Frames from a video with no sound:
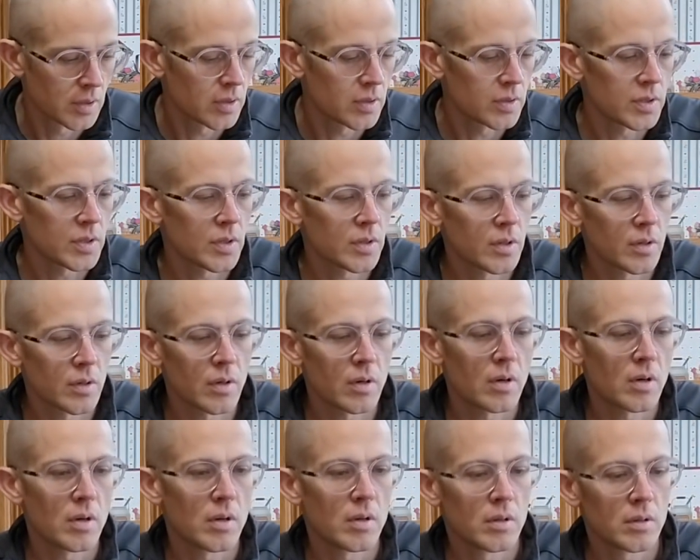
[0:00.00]
so they're
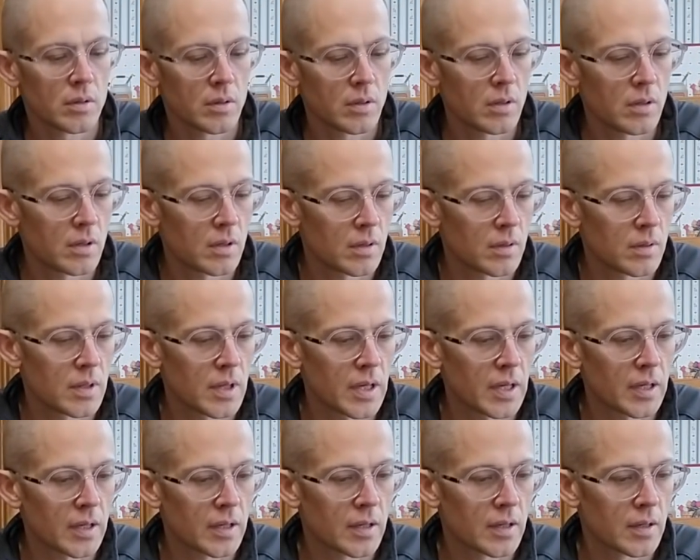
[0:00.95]
all, you know,
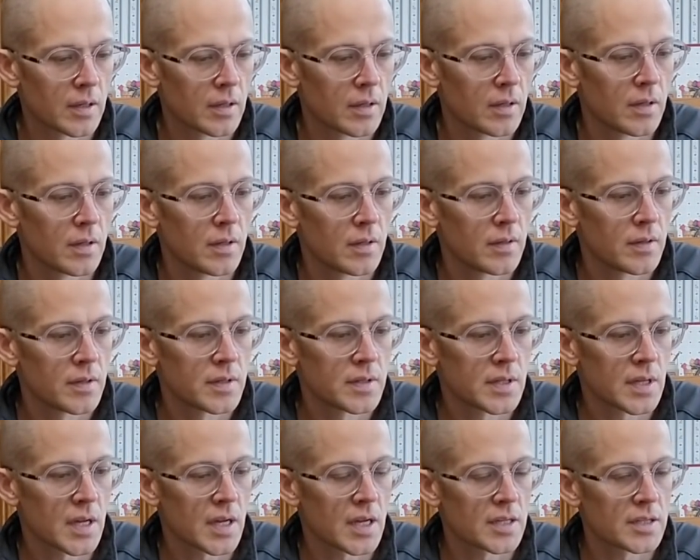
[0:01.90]
like the
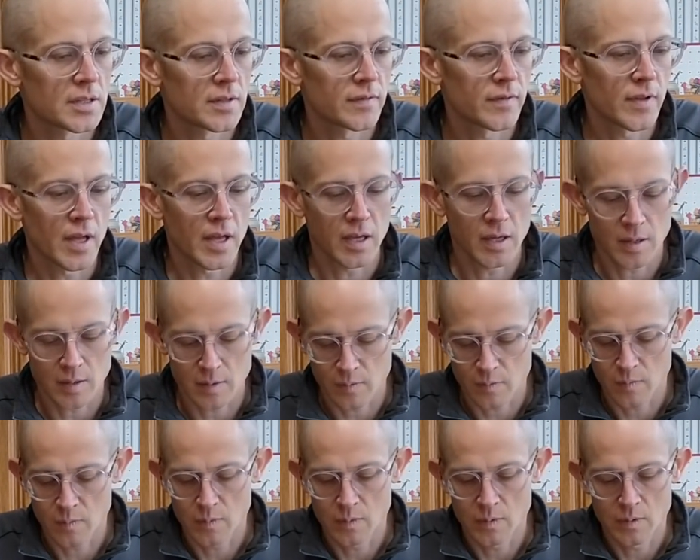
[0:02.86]
size of like,
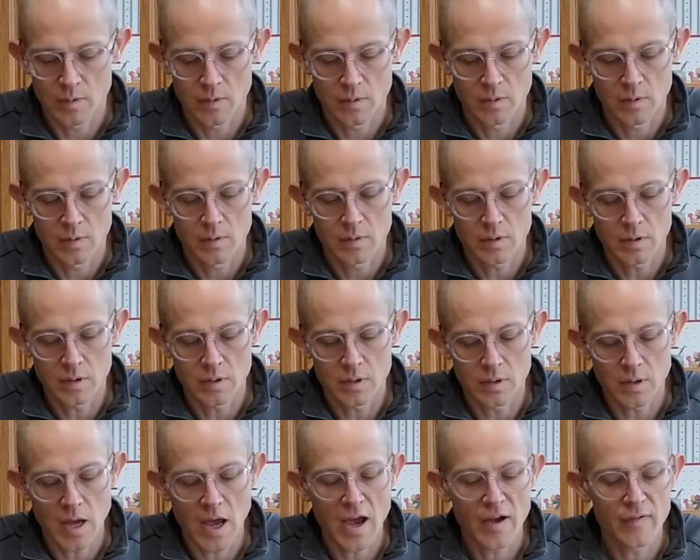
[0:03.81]
you
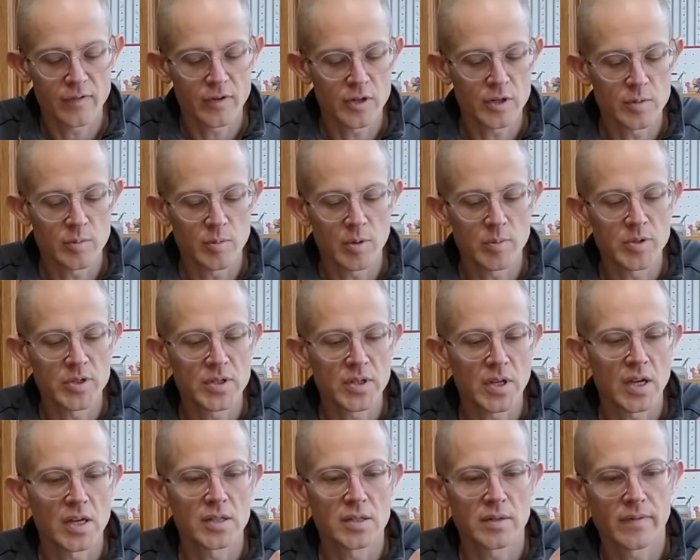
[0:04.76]
know, average maybe
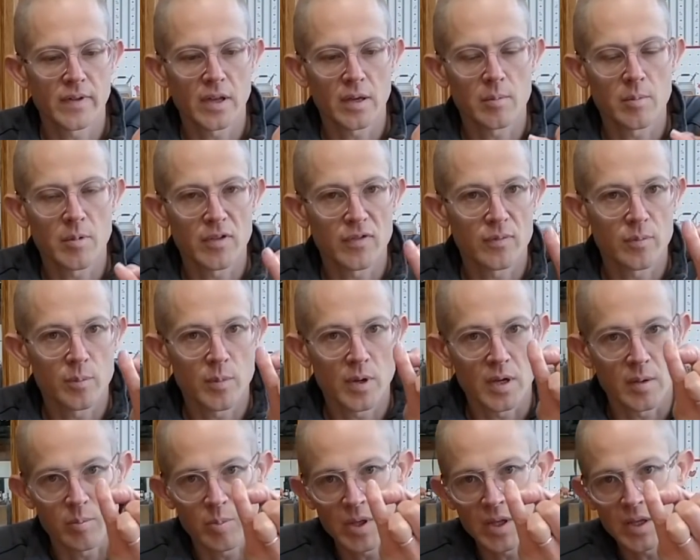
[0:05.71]
size of like
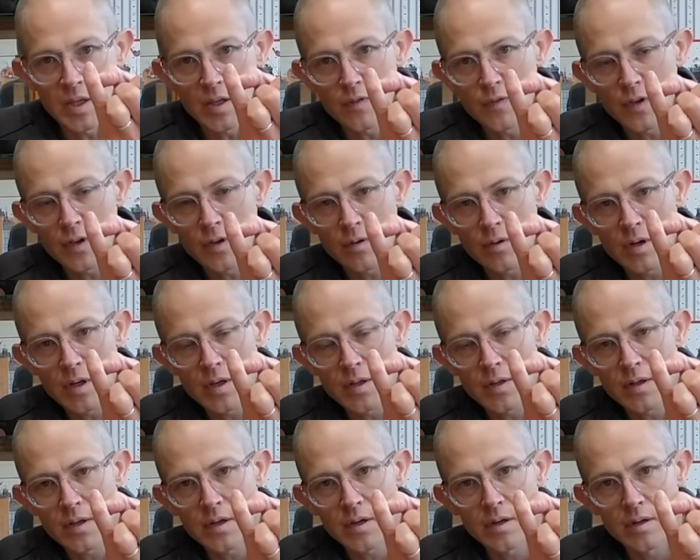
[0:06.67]
my pinky fingernail
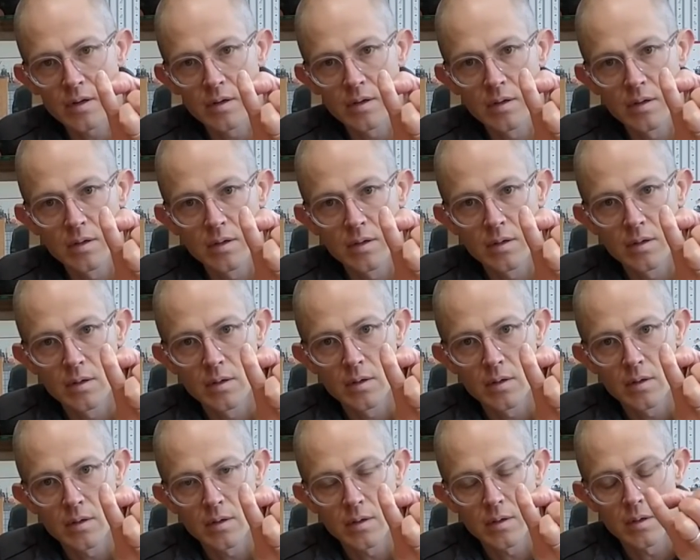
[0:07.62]
there.
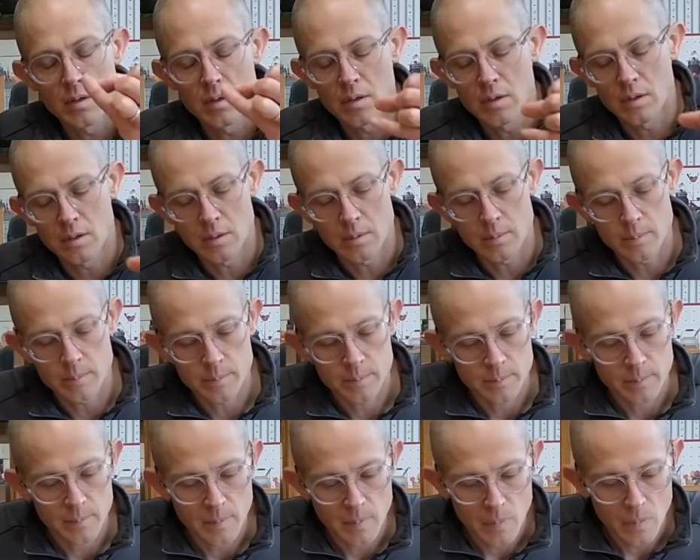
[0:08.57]

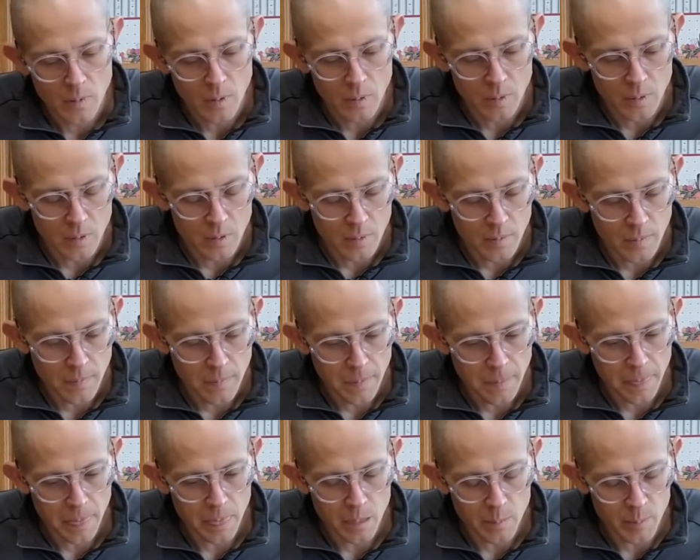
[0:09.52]

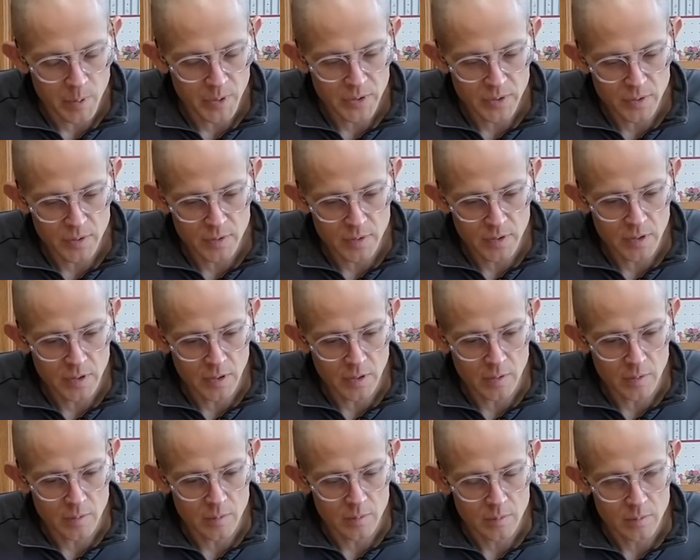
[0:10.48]
But they're, you
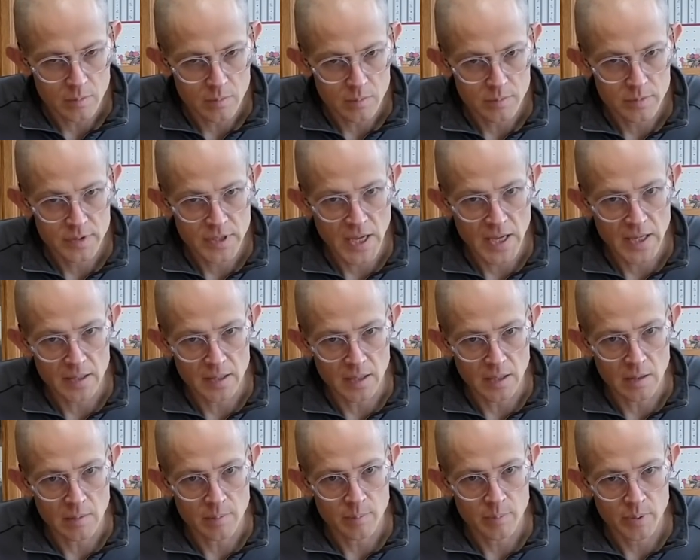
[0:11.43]
know,
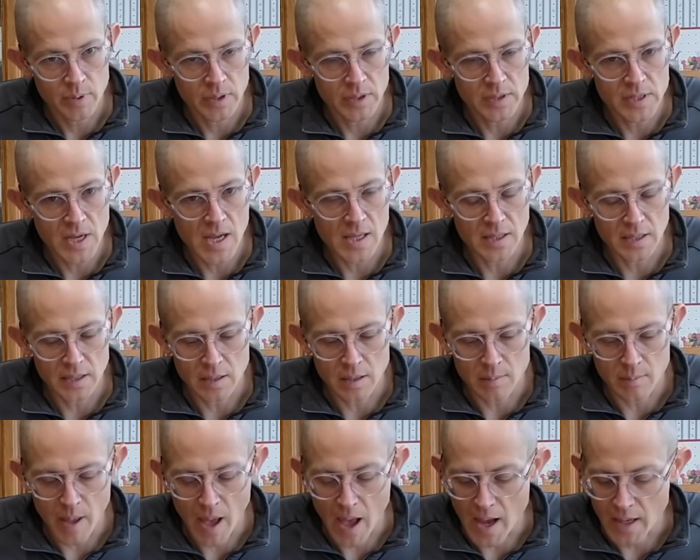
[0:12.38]
pretty tightly
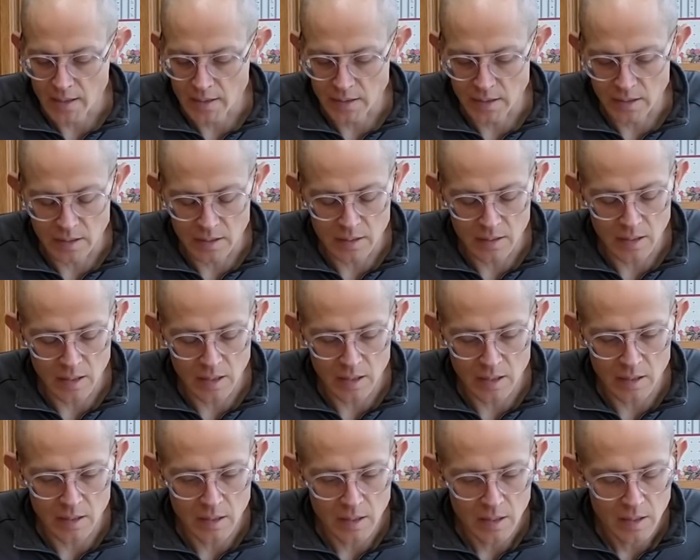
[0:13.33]
compacted,
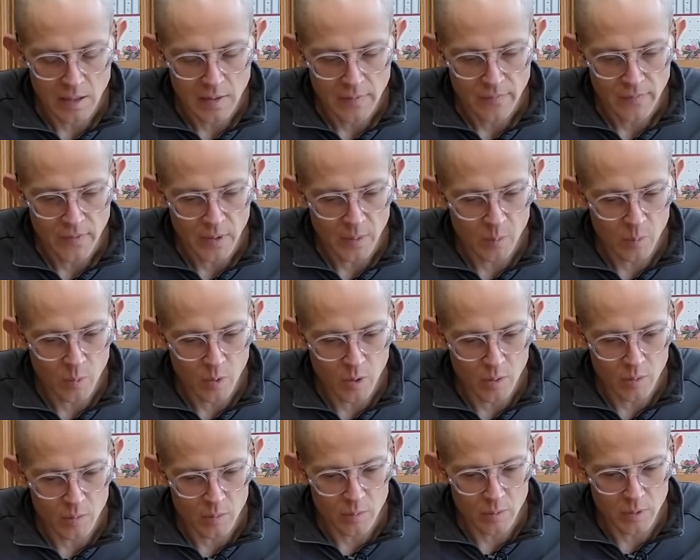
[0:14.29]
and they
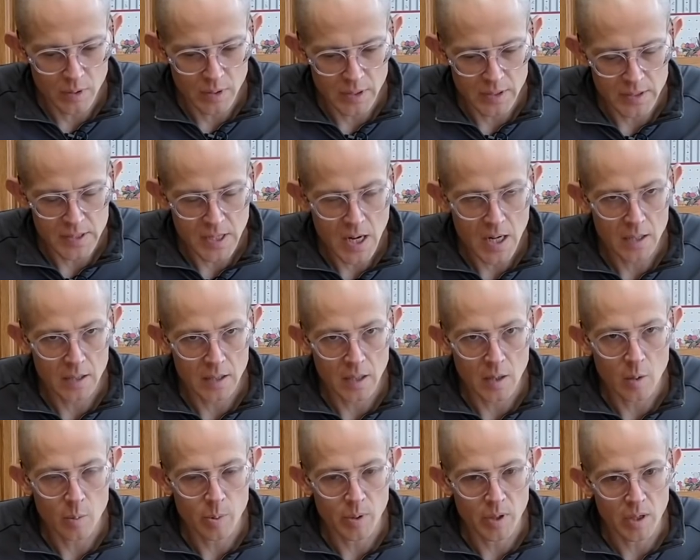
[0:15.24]
won't really entirely
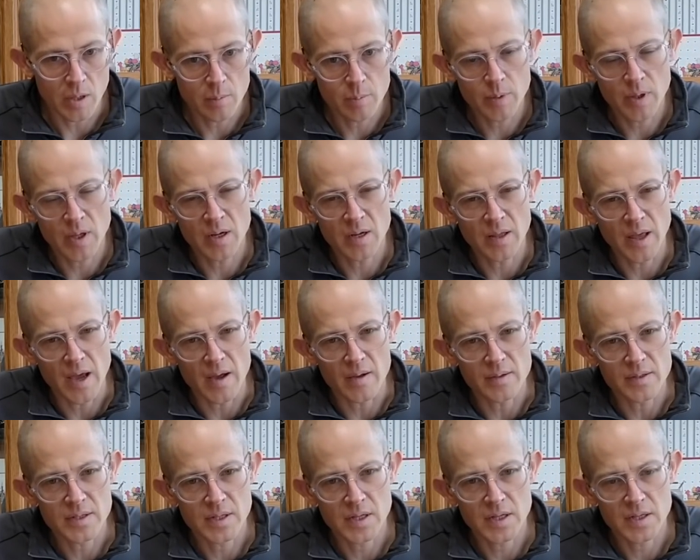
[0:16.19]
open up. Kind of the
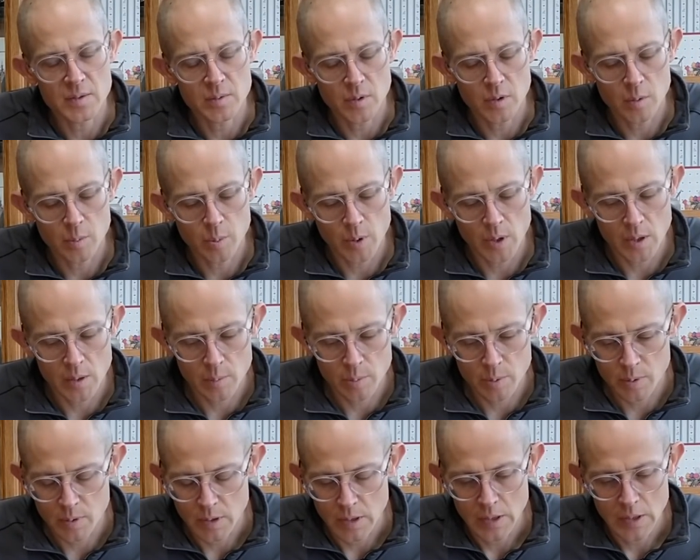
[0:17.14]
outsides will open up.
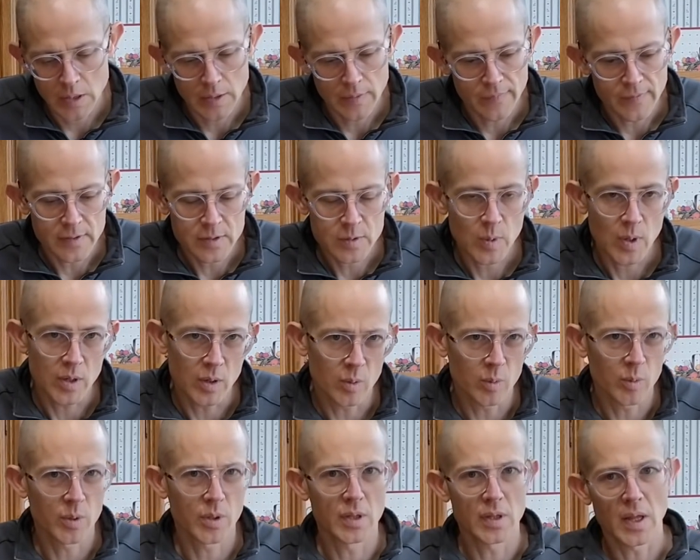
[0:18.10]
That's why I don't
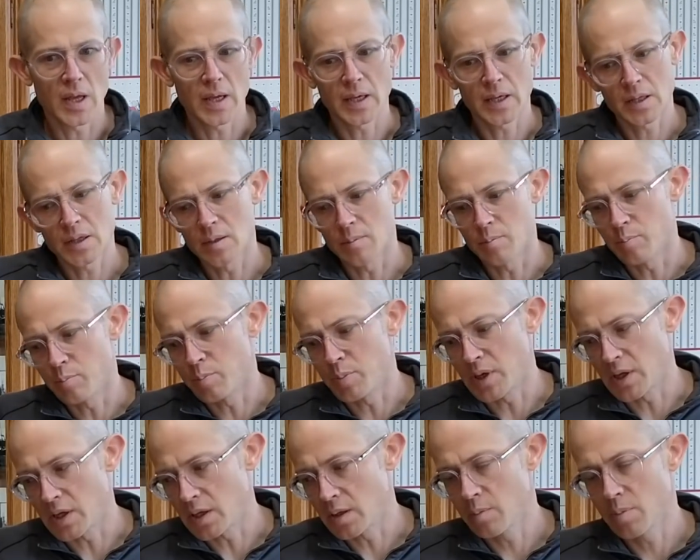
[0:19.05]
really like the
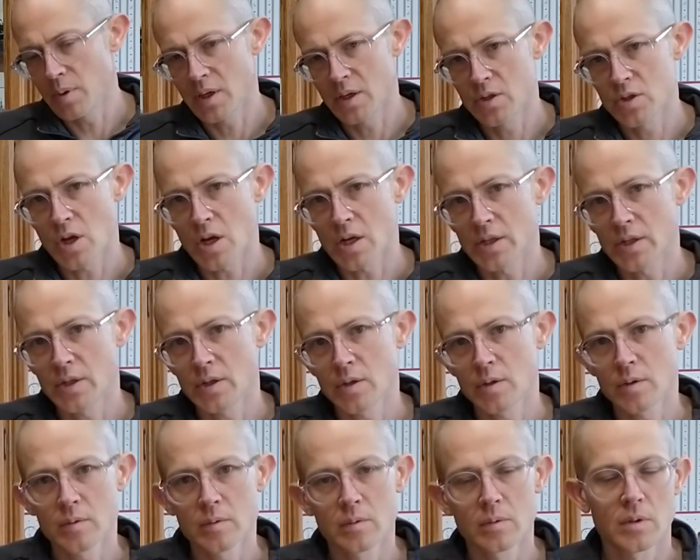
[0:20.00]
big Cha
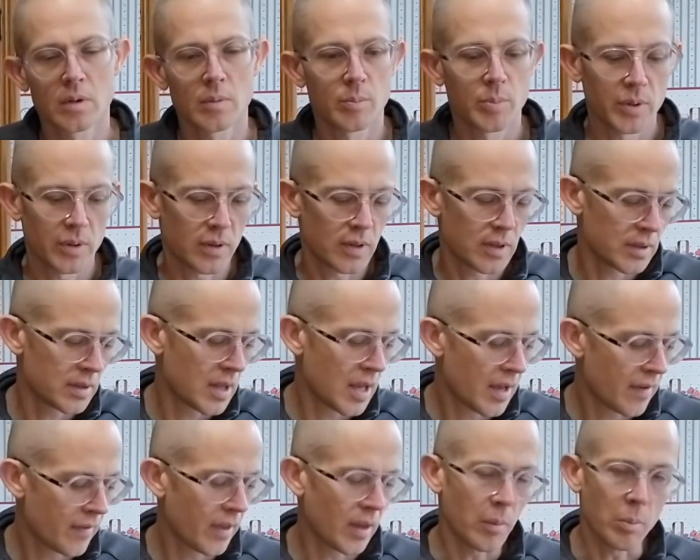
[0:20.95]
Tou. They
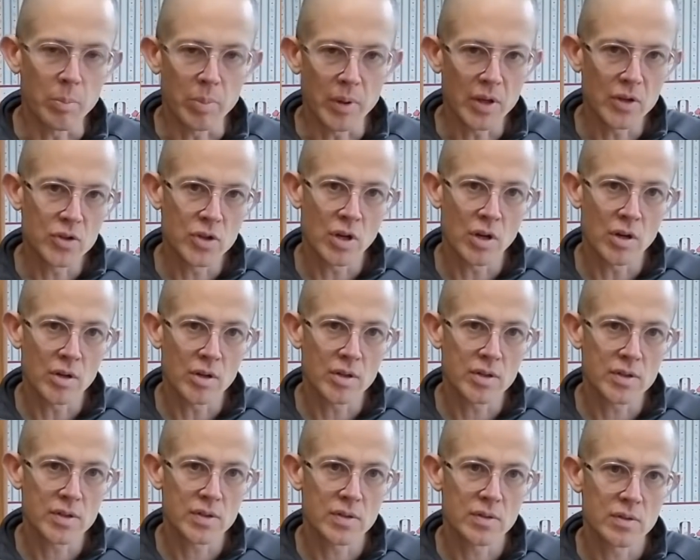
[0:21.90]
have like big
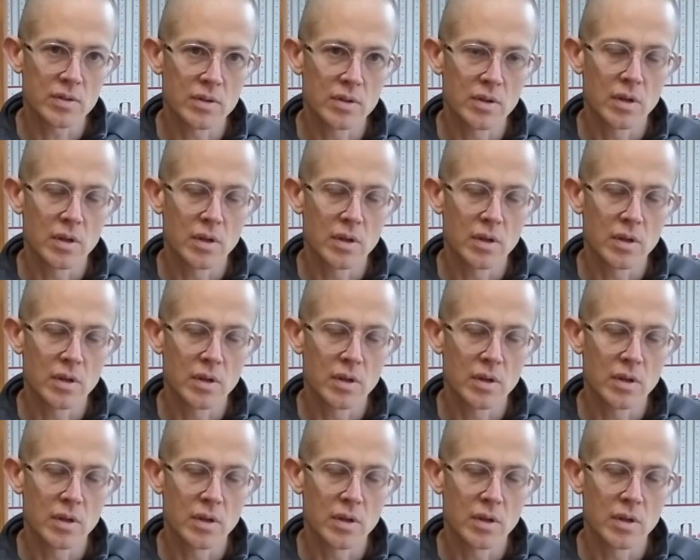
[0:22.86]
chunks,